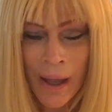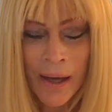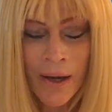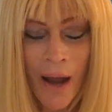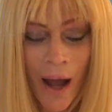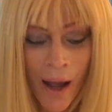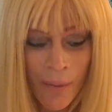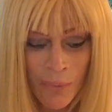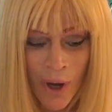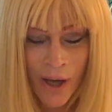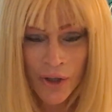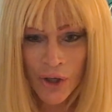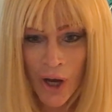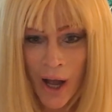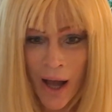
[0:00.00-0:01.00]
Now, I'm
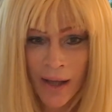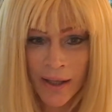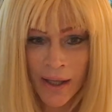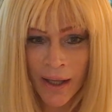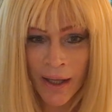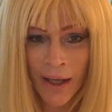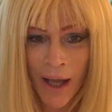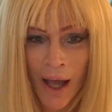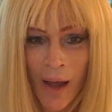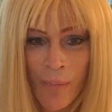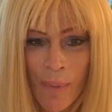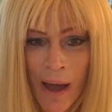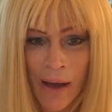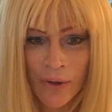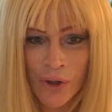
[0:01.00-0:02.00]
not talking
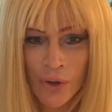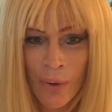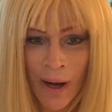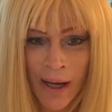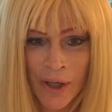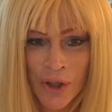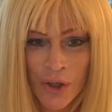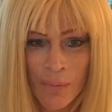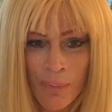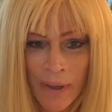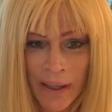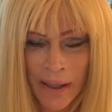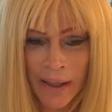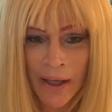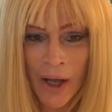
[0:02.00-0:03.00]
about trying to
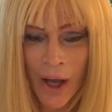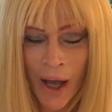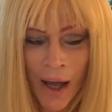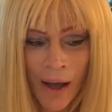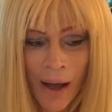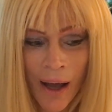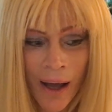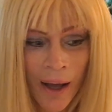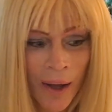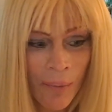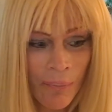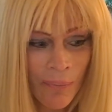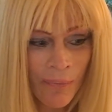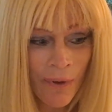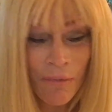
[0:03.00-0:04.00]
be
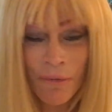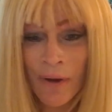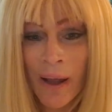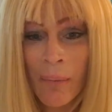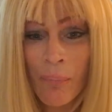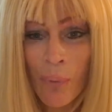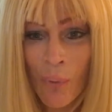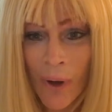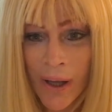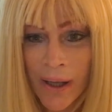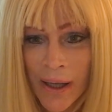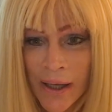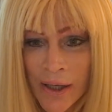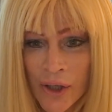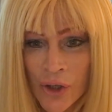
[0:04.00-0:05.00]

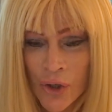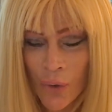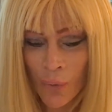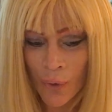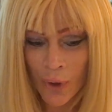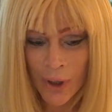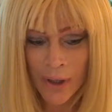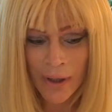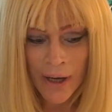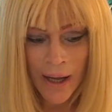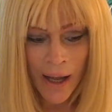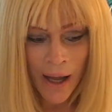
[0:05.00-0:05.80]
flamboyant or,